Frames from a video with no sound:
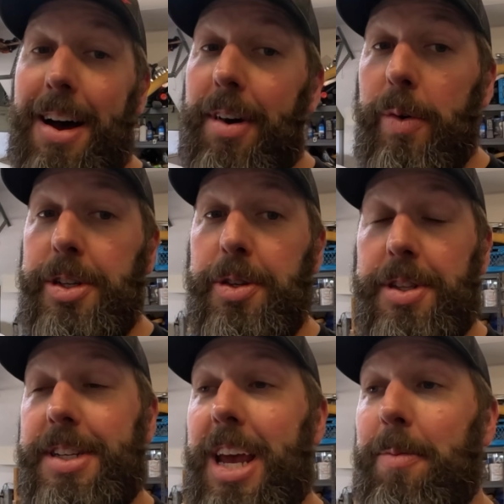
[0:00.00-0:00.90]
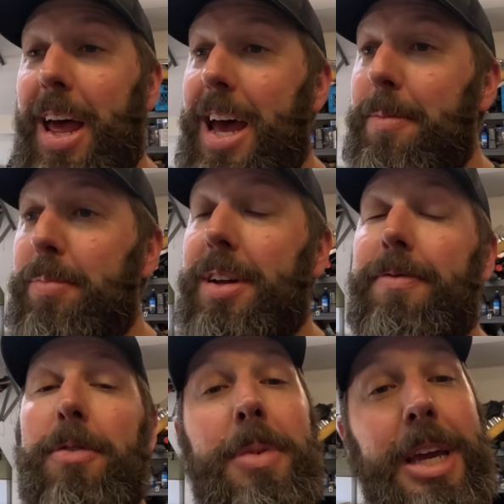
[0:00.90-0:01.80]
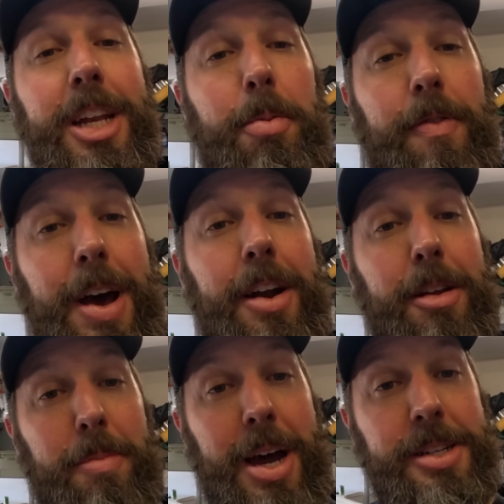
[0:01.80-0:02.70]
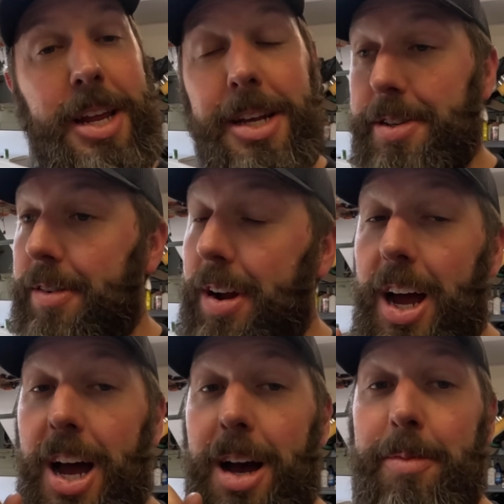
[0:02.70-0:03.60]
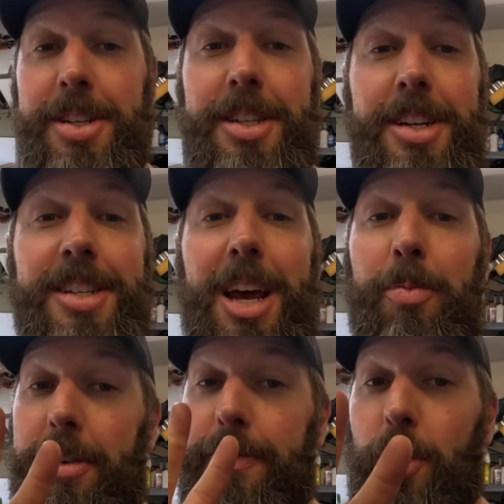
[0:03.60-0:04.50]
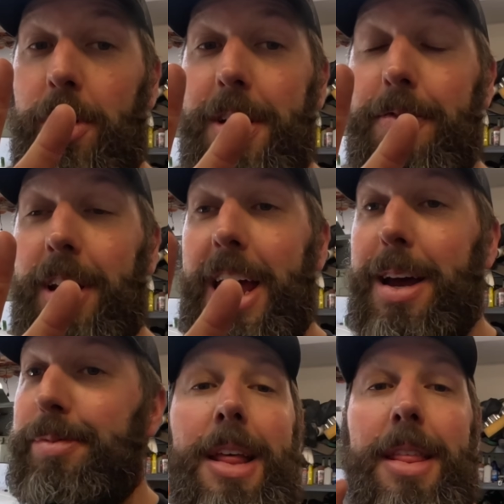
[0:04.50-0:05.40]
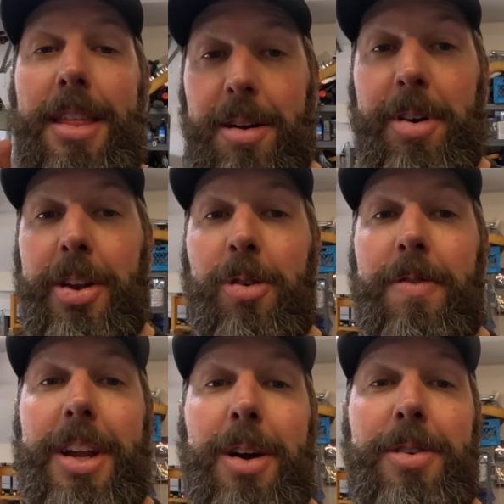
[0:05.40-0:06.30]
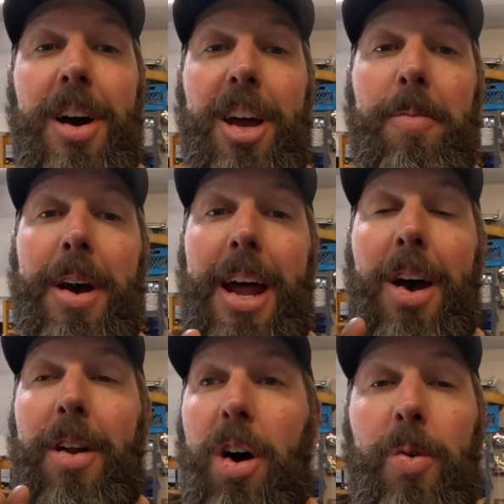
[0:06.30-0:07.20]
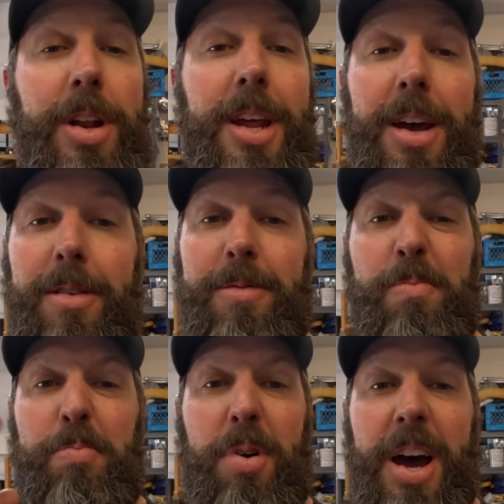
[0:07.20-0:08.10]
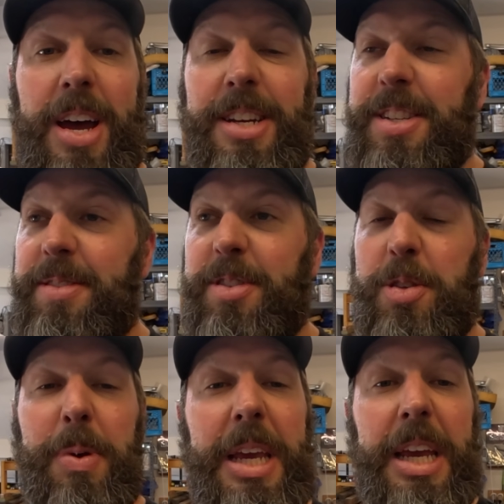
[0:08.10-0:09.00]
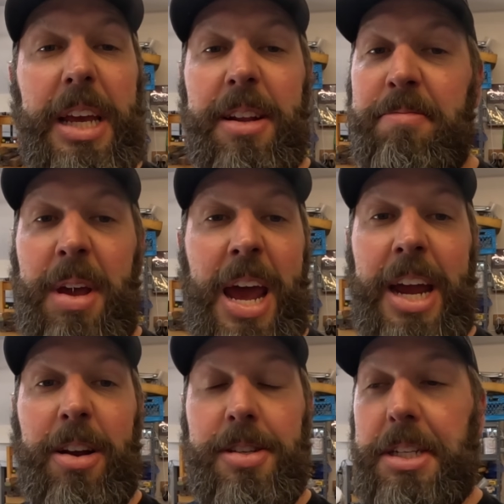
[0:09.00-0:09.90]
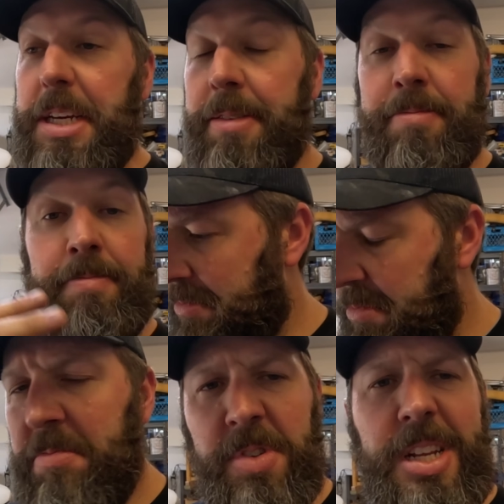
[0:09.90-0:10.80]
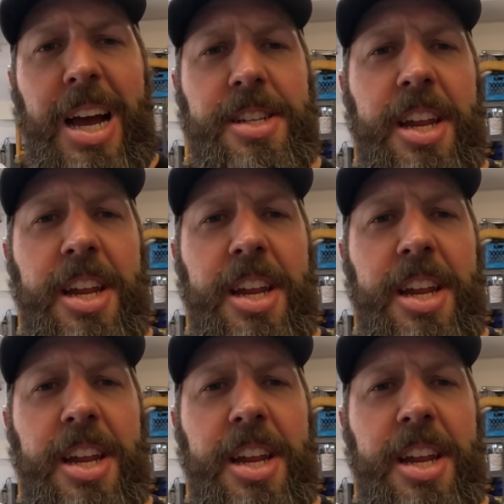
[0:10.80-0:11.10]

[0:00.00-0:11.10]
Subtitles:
always used the same lab, but for me to provide an unbiased answer, I'm going to send a sample to 4 different labs. Then I'm going to do a video talking about how it all went down. Price, speed, accuracy, science, and